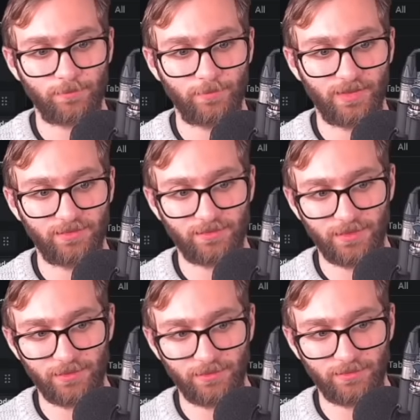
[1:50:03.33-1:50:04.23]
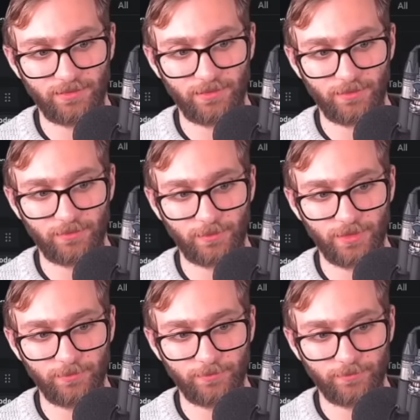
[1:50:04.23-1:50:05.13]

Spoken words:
paste that into here as well.